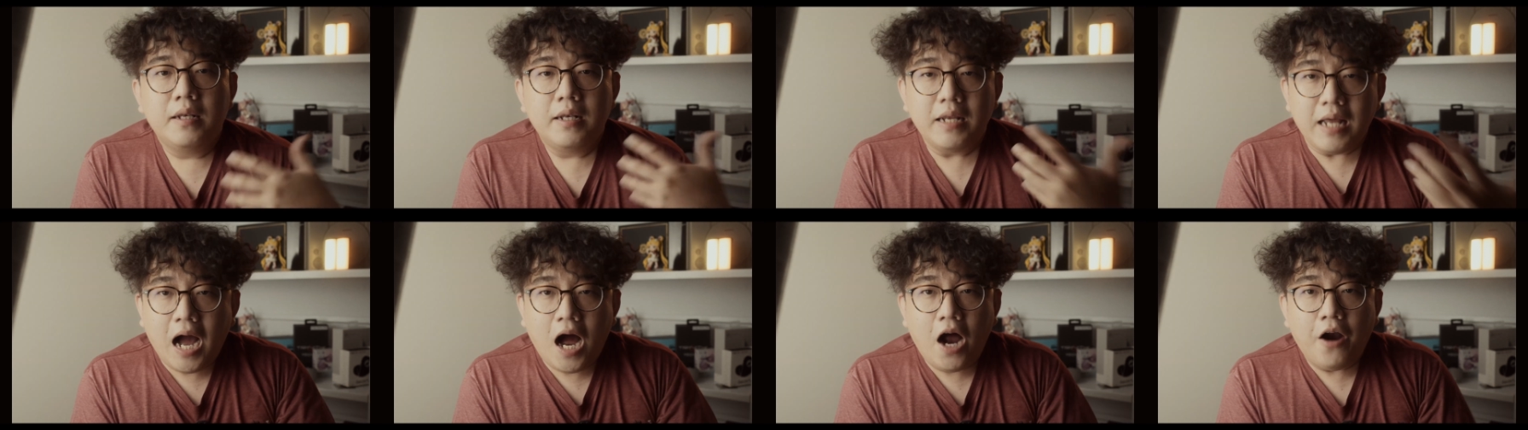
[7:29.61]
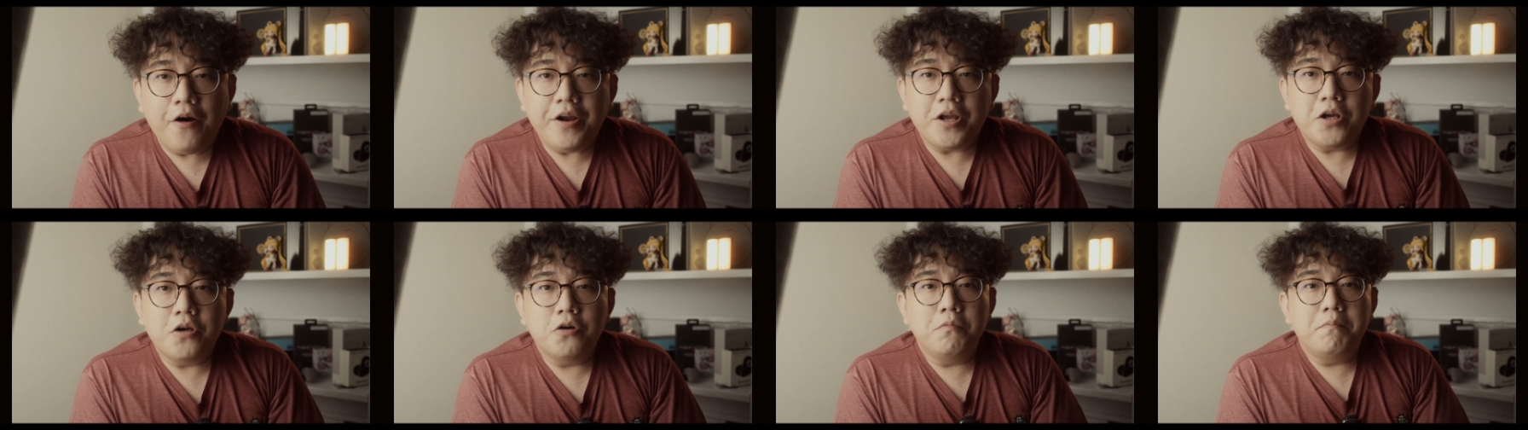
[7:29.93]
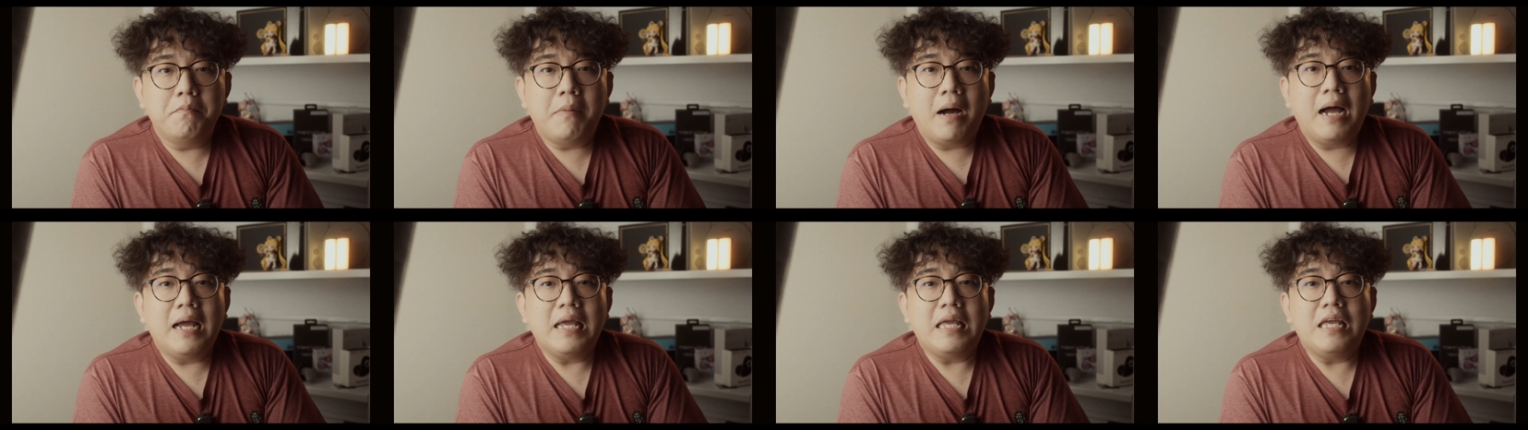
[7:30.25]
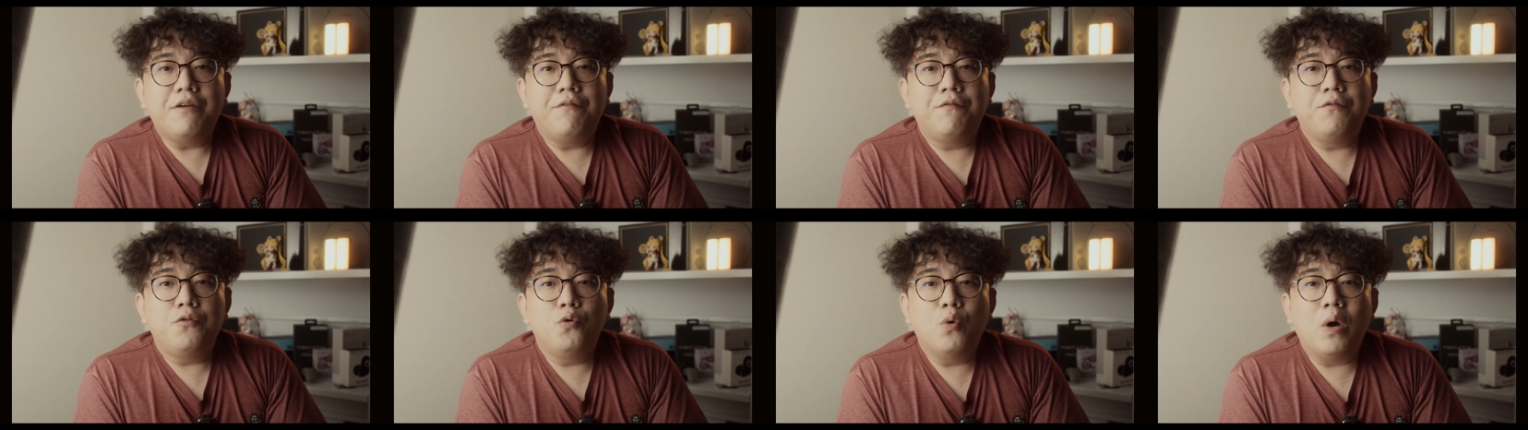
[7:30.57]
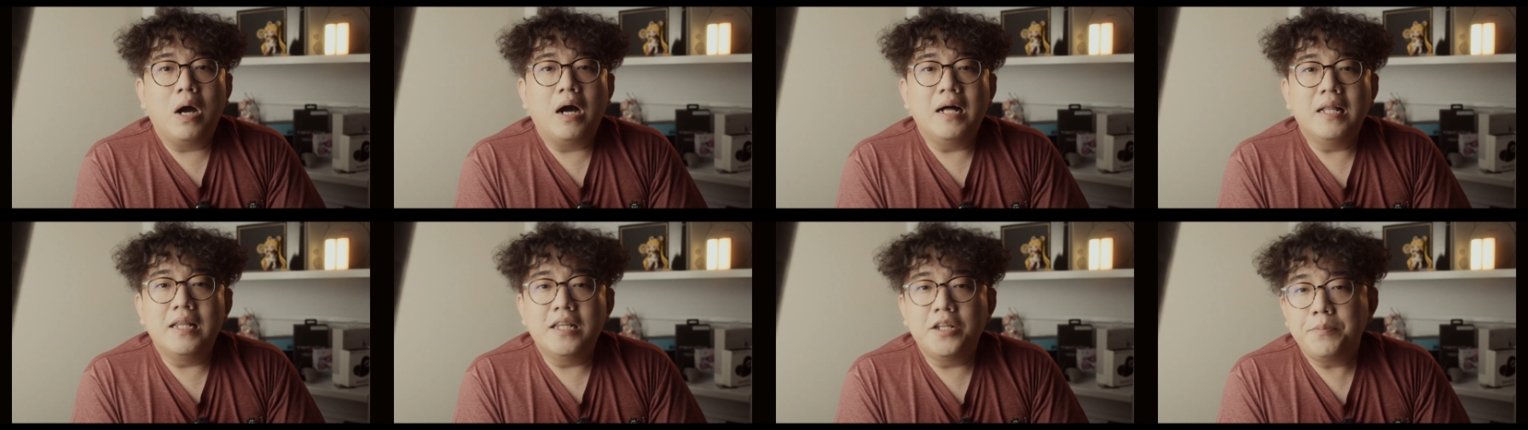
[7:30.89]
They are a good buy if you
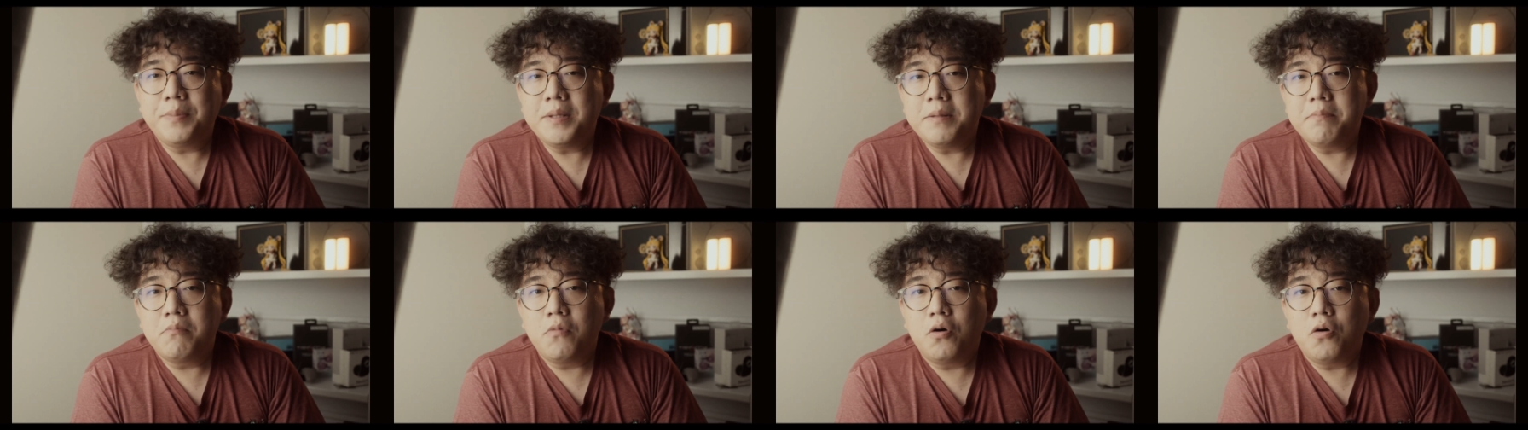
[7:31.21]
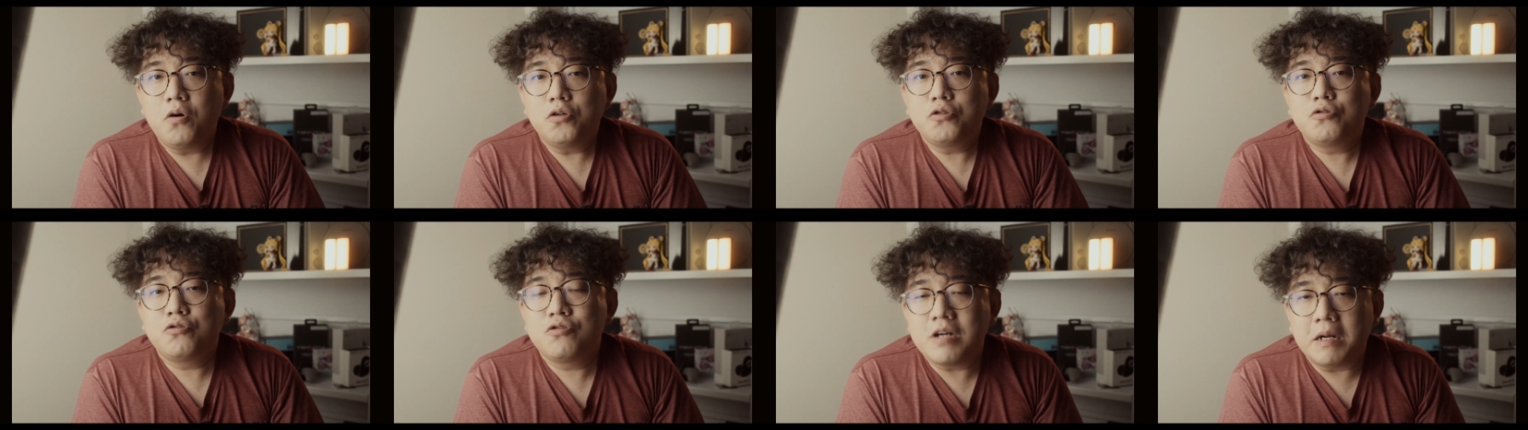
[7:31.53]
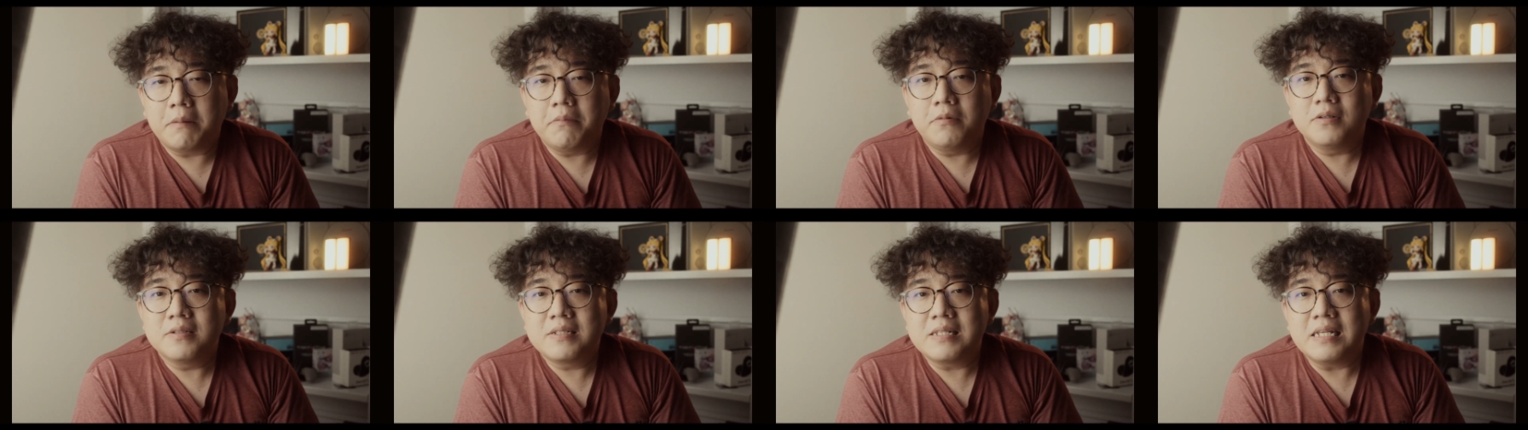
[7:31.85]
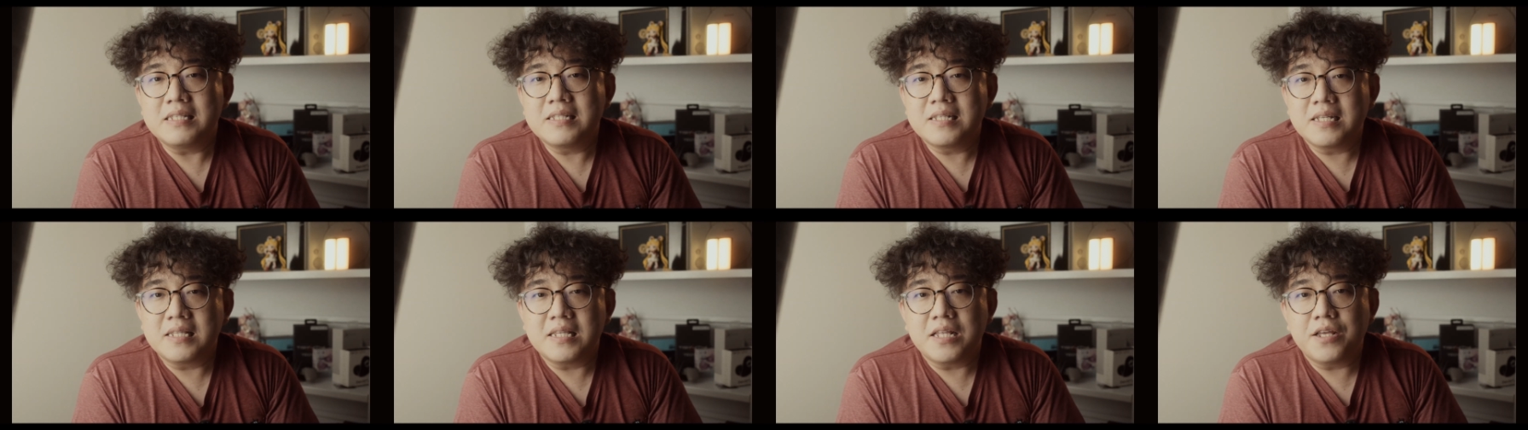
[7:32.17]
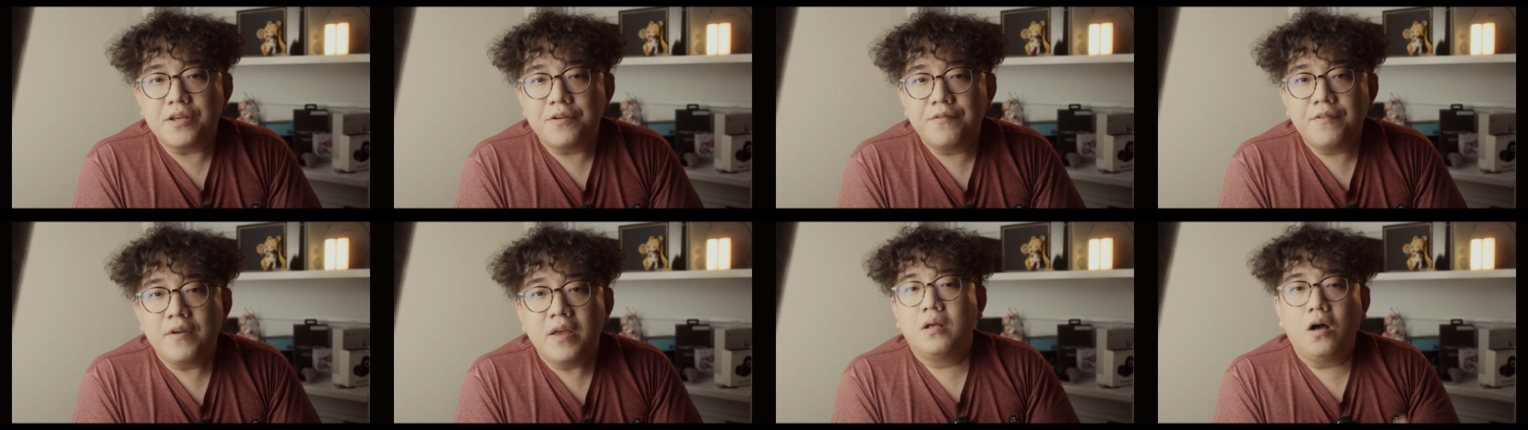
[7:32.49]
are a little bit more treble
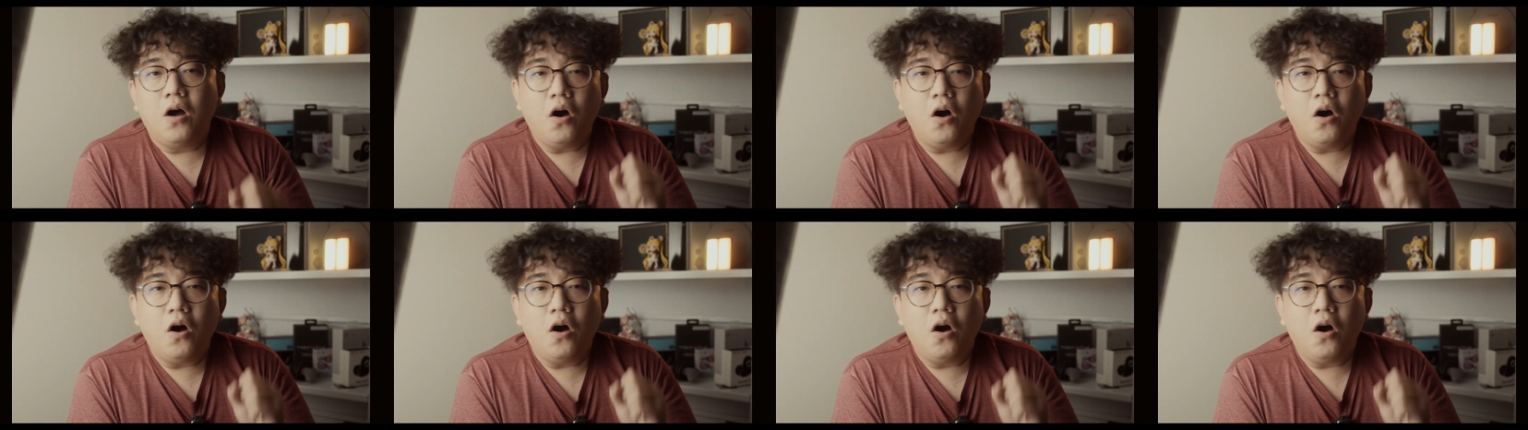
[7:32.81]
sensitive.